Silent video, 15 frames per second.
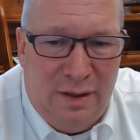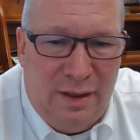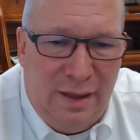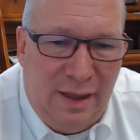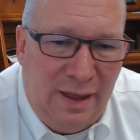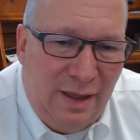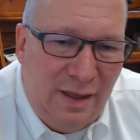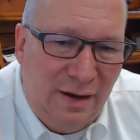
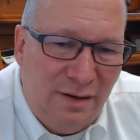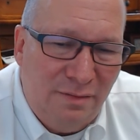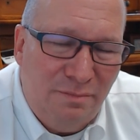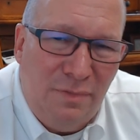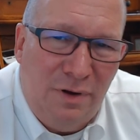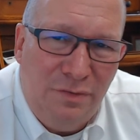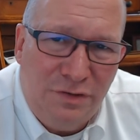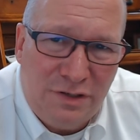And
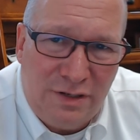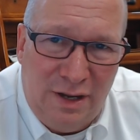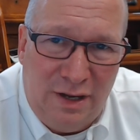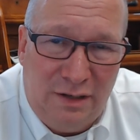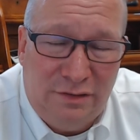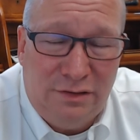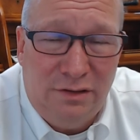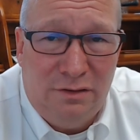most
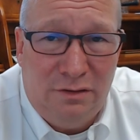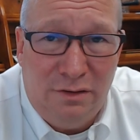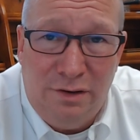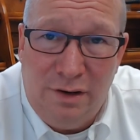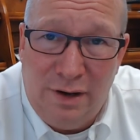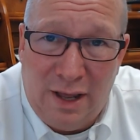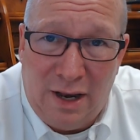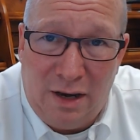states, including
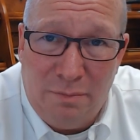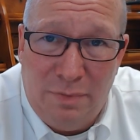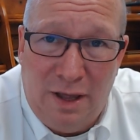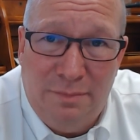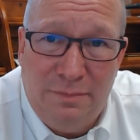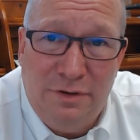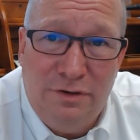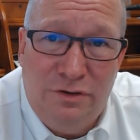
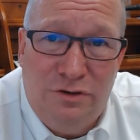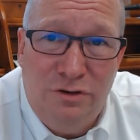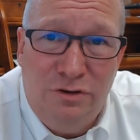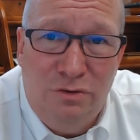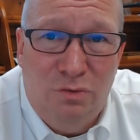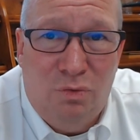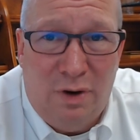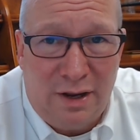Alabama, do
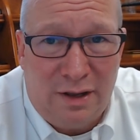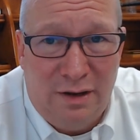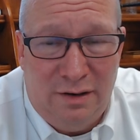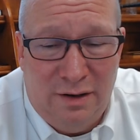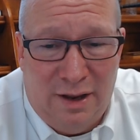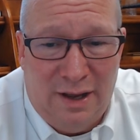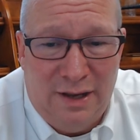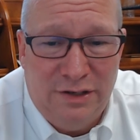
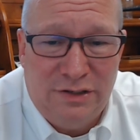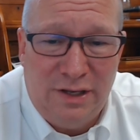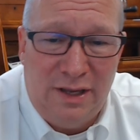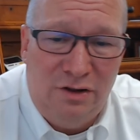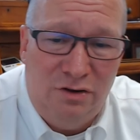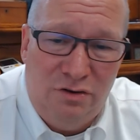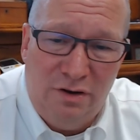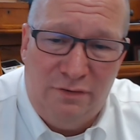recognize a
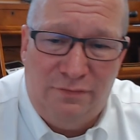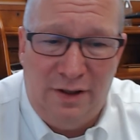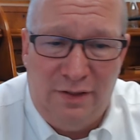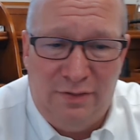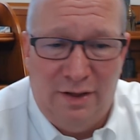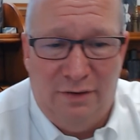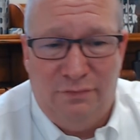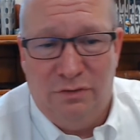good faith
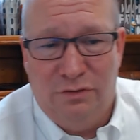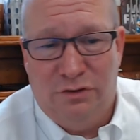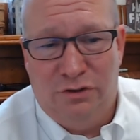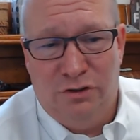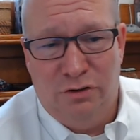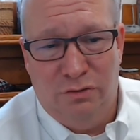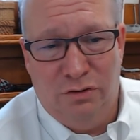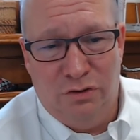effort to
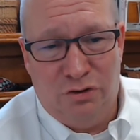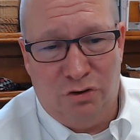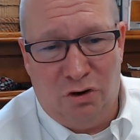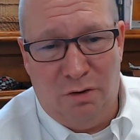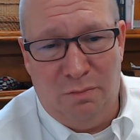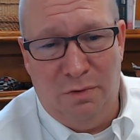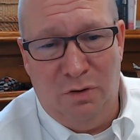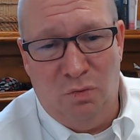
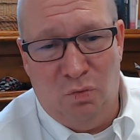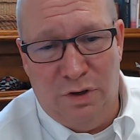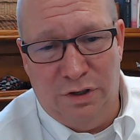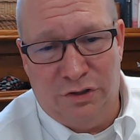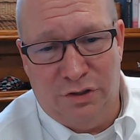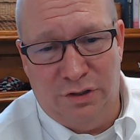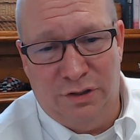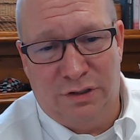determine
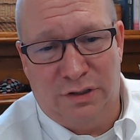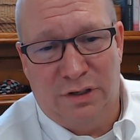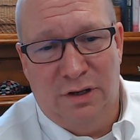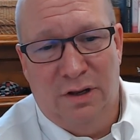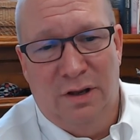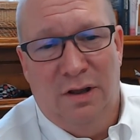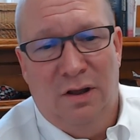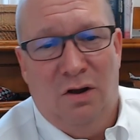wishes
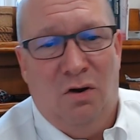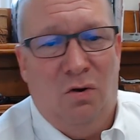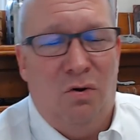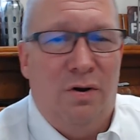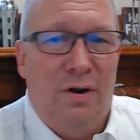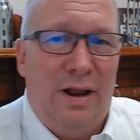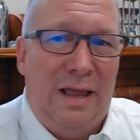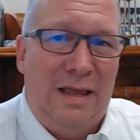
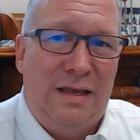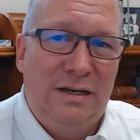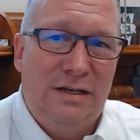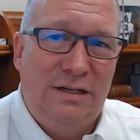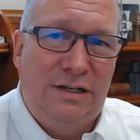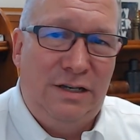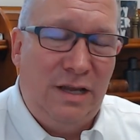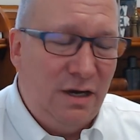on a
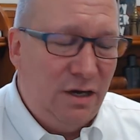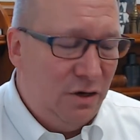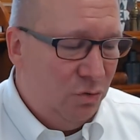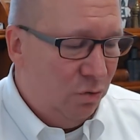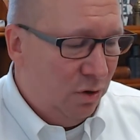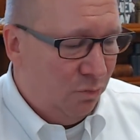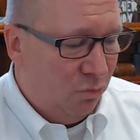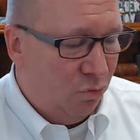
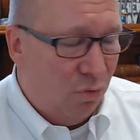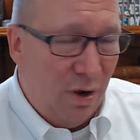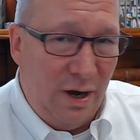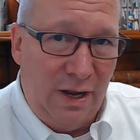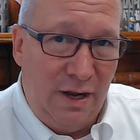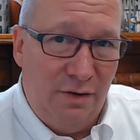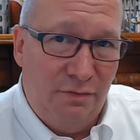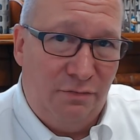continuum
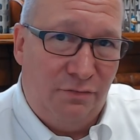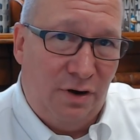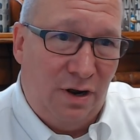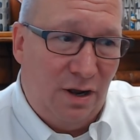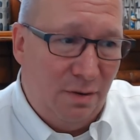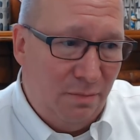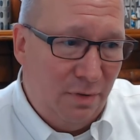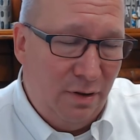running from